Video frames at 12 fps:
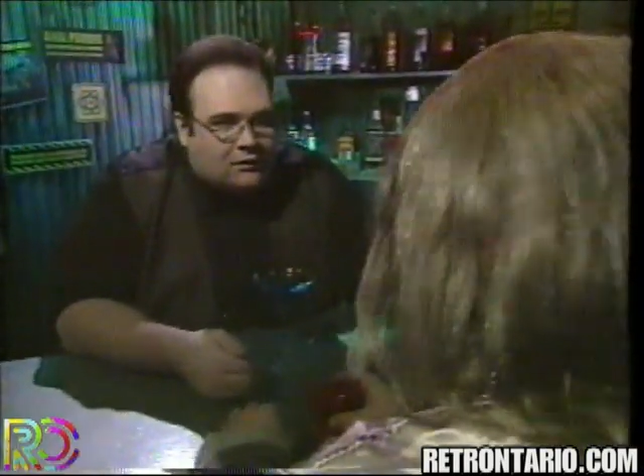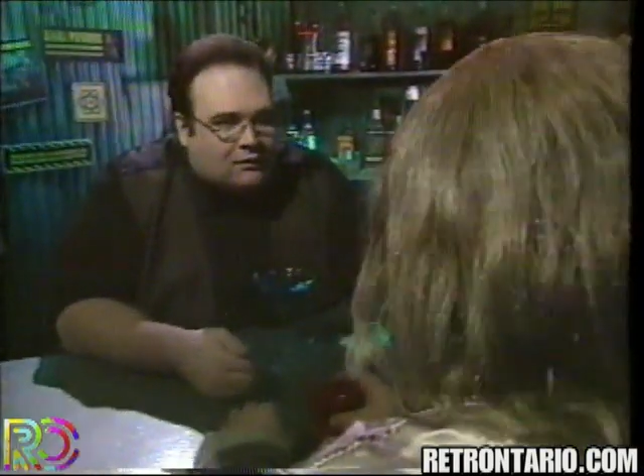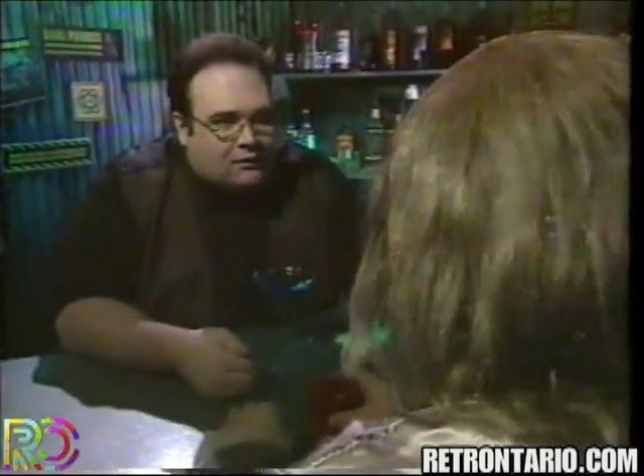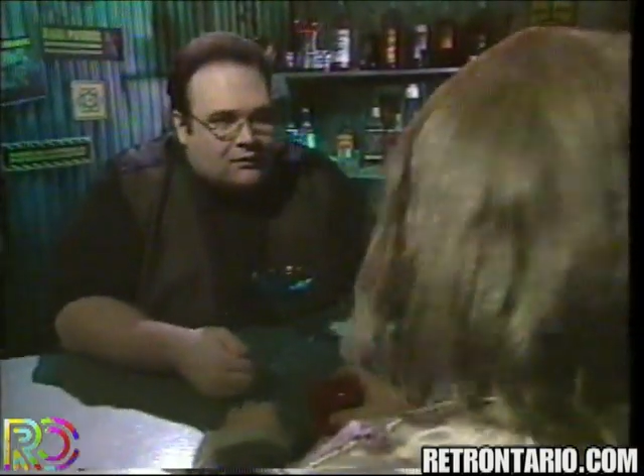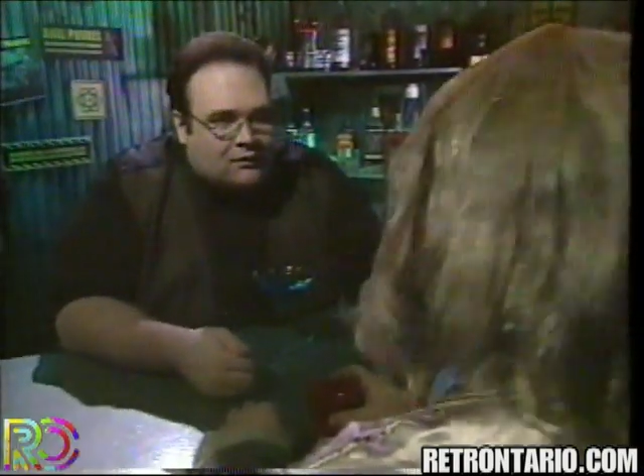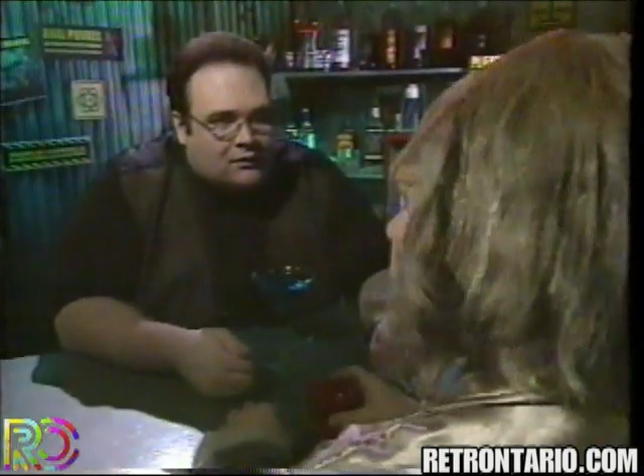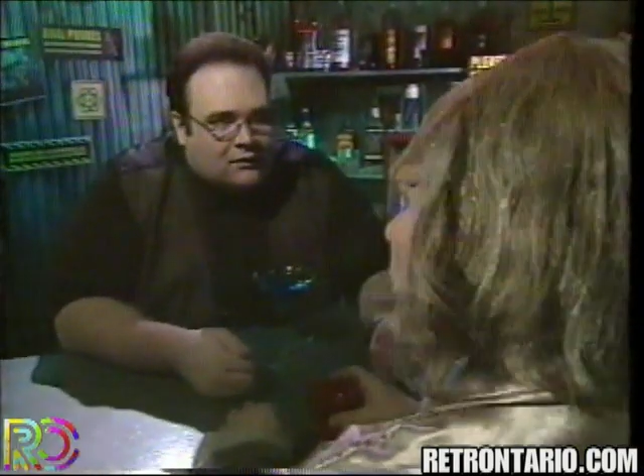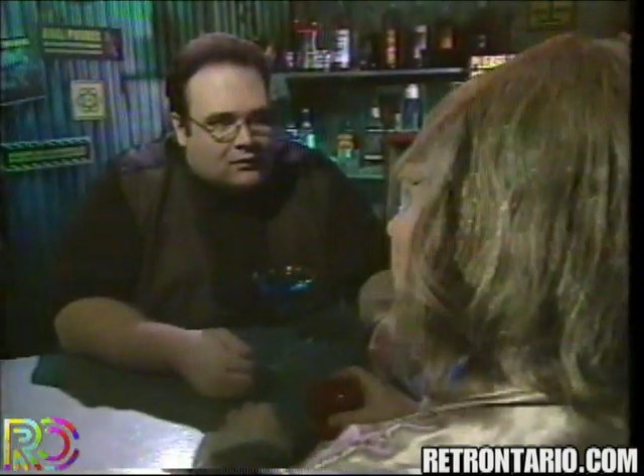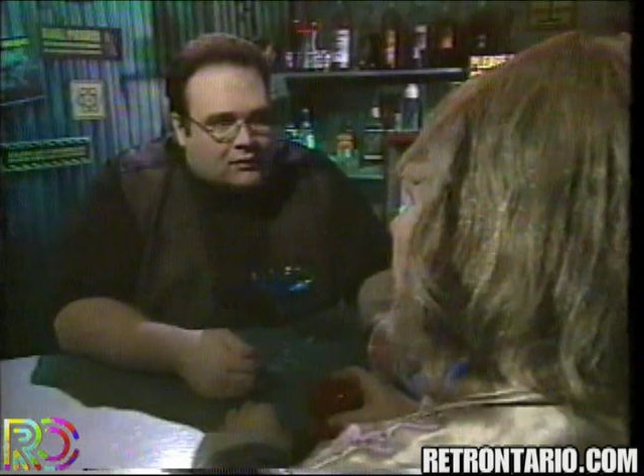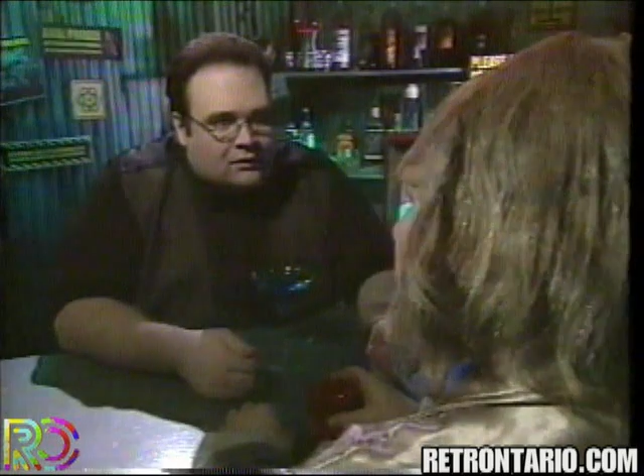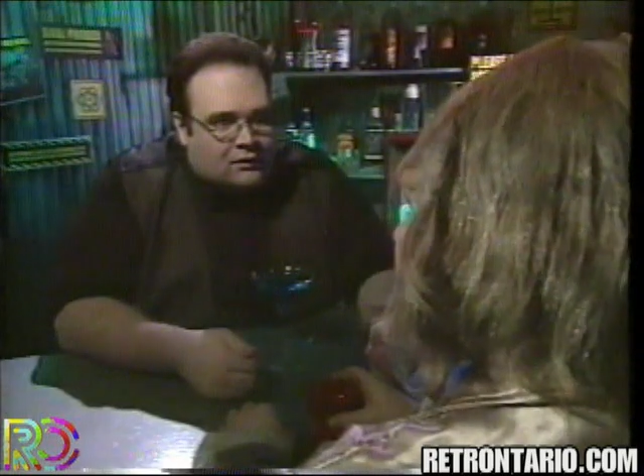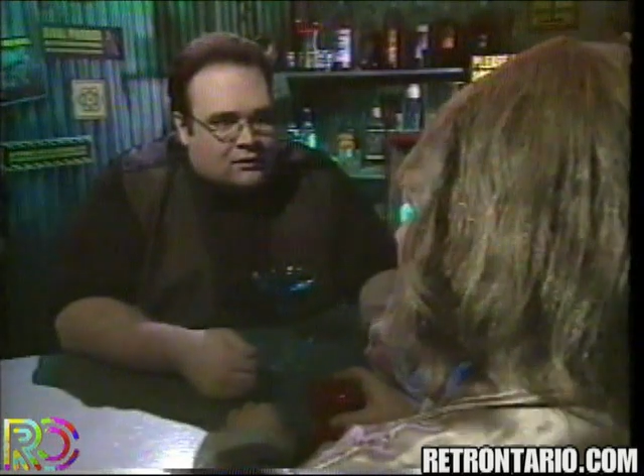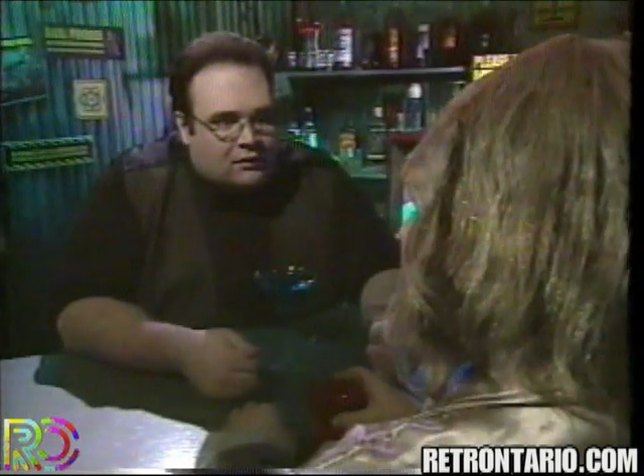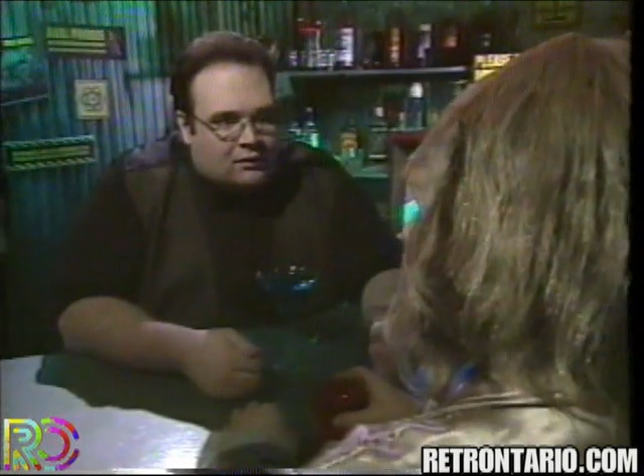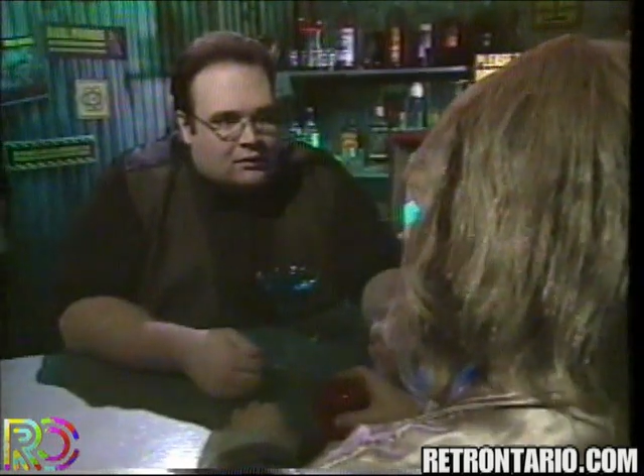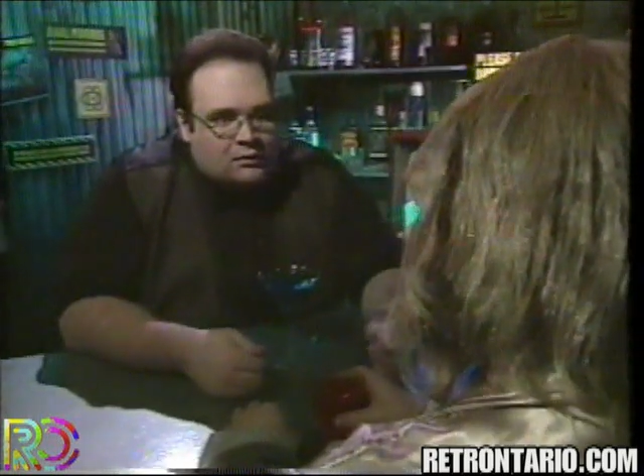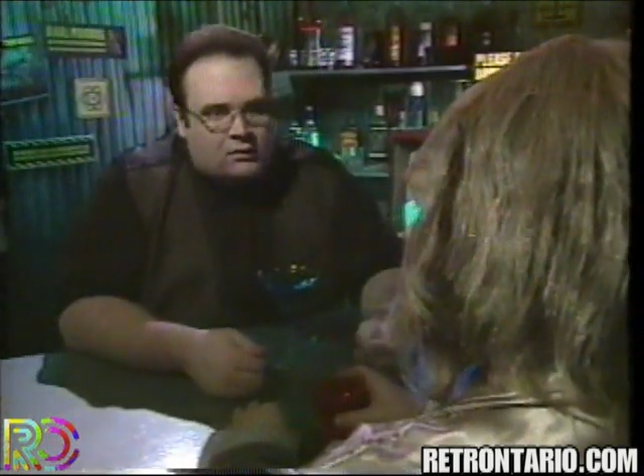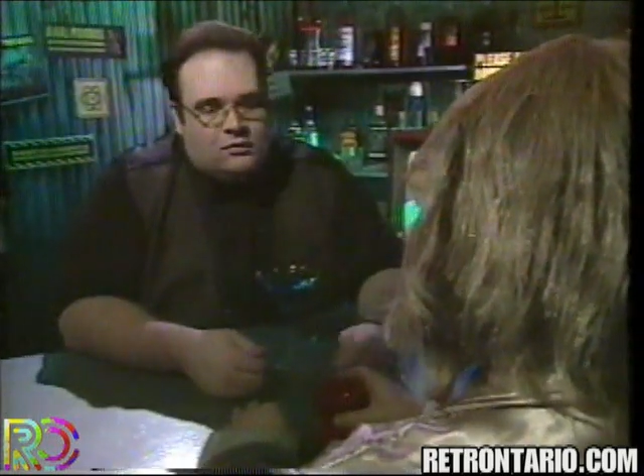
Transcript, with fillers: Now you're being silly.